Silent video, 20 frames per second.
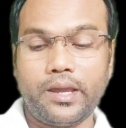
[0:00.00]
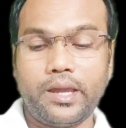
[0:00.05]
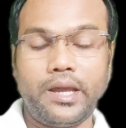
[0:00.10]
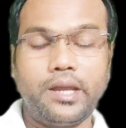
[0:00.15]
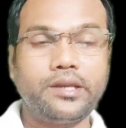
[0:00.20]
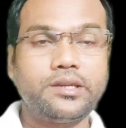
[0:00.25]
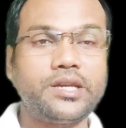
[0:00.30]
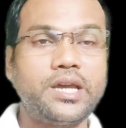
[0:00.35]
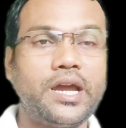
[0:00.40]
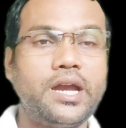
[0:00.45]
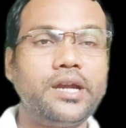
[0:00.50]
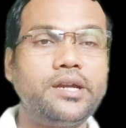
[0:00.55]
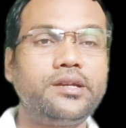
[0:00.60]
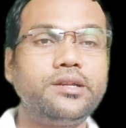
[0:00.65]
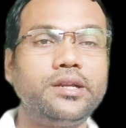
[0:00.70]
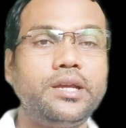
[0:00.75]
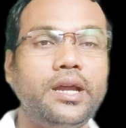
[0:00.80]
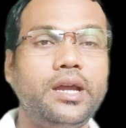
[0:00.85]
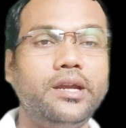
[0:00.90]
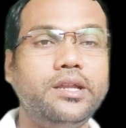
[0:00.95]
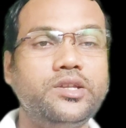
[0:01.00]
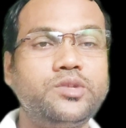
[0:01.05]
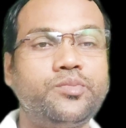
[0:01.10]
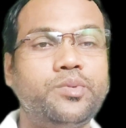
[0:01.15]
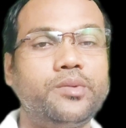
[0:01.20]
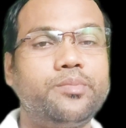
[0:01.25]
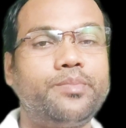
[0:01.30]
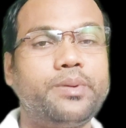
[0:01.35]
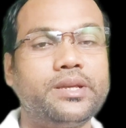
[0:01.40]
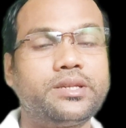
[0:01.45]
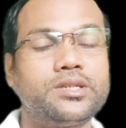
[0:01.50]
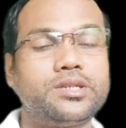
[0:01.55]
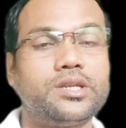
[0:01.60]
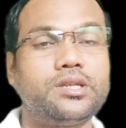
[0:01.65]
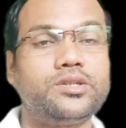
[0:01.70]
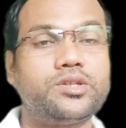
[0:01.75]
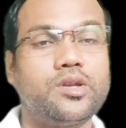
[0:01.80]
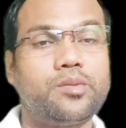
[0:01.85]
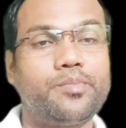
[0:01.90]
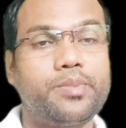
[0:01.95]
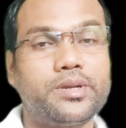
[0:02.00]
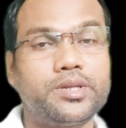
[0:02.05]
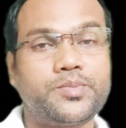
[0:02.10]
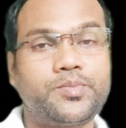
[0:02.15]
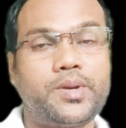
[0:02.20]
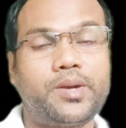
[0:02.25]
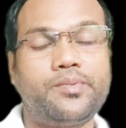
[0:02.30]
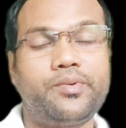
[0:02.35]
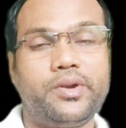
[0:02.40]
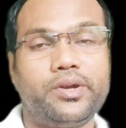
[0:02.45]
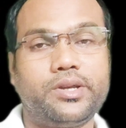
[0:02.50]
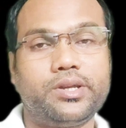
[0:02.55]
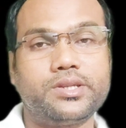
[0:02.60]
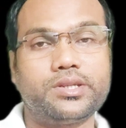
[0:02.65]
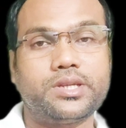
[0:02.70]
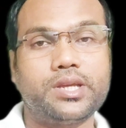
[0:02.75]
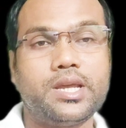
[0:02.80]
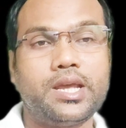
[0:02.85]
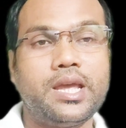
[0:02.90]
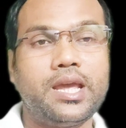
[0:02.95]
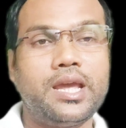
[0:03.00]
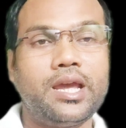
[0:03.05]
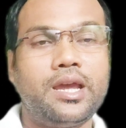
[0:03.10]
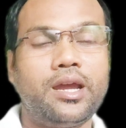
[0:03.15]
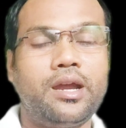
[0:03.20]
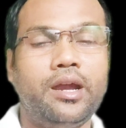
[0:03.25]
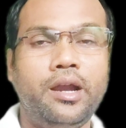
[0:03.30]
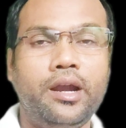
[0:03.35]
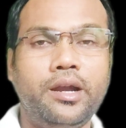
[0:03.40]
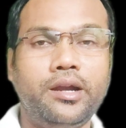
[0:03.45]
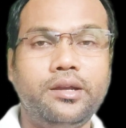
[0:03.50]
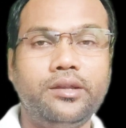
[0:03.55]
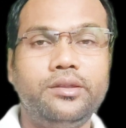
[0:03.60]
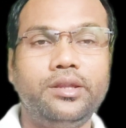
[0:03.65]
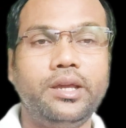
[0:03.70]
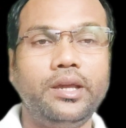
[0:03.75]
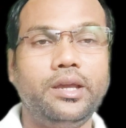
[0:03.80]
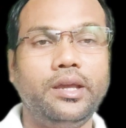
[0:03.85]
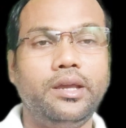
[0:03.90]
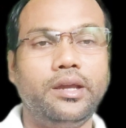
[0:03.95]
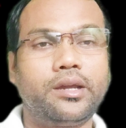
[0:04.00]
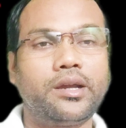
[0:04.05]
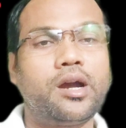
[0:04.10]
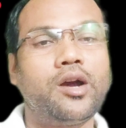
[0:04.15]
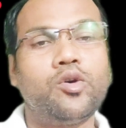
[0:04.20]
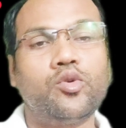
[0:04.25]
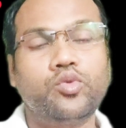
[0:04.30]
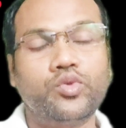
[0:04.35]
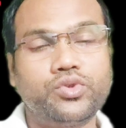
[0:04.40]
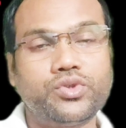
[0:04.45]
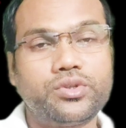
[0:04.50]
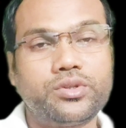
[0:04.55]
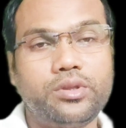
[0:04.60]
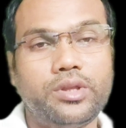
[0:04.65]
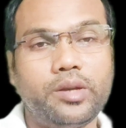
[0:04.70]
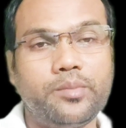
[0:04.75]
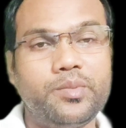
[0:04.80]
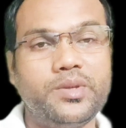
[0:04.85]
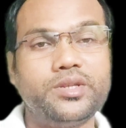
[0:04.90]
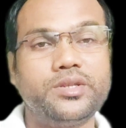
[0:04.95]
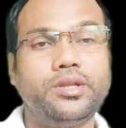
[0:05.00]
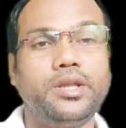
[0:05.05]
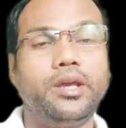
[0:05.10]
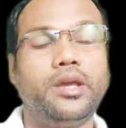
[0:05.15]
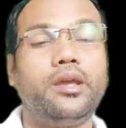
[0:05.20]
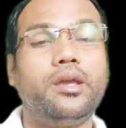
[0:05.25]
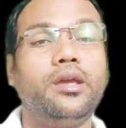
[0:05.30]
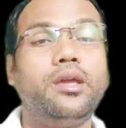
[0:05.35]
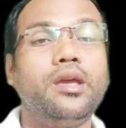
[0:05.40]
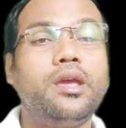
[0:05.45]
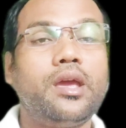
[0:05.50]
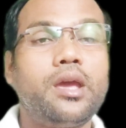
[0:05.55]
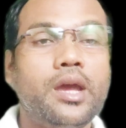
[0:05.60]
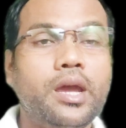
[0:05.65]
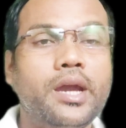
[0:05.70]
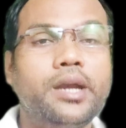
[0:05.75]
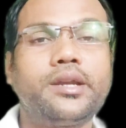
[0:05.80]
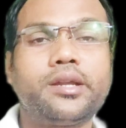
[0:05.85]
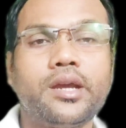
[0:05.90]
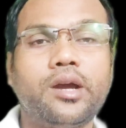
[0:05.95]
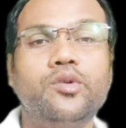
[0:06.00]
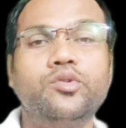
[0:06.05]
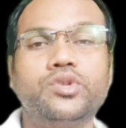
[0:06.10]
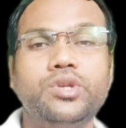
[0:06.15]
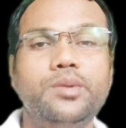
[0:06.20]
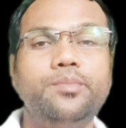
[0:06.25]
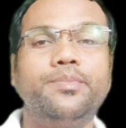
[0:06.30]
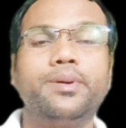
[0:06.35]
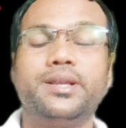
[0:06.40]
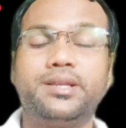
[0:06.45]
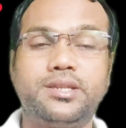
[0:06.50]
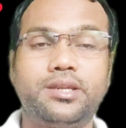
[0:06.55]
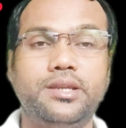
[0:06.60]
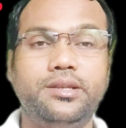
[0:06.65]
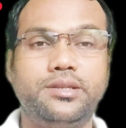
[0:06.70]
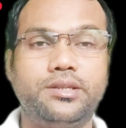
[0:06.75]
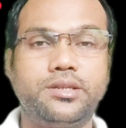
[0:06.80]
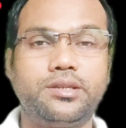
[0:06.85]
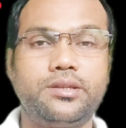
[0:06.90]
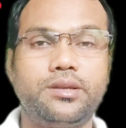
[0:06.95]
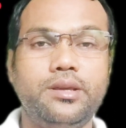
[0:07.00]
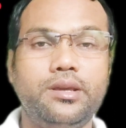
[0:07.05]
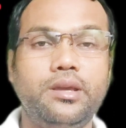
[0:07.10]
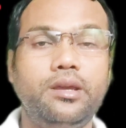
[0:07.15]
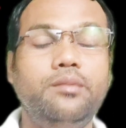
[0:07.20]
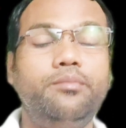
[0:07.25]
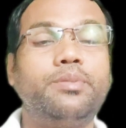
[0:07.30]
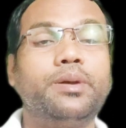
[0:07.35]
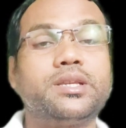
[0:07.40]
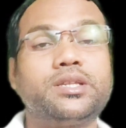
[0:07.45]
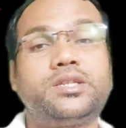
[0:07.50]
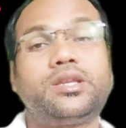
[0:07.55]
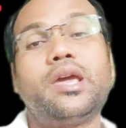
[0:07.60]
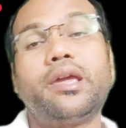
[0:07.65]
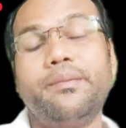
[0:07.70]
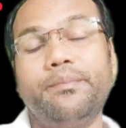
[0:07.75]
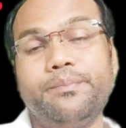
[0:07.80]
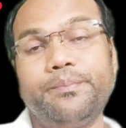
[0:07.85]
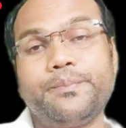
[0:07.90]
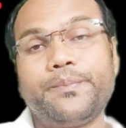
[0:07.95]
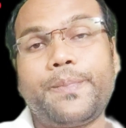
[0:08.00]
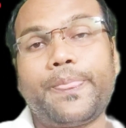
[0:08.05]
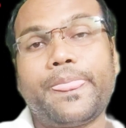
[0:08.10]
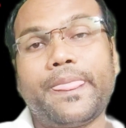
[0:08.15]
And had is for past tense or past perfect tense. Had they cows? That means they had cows in past tense, in past time.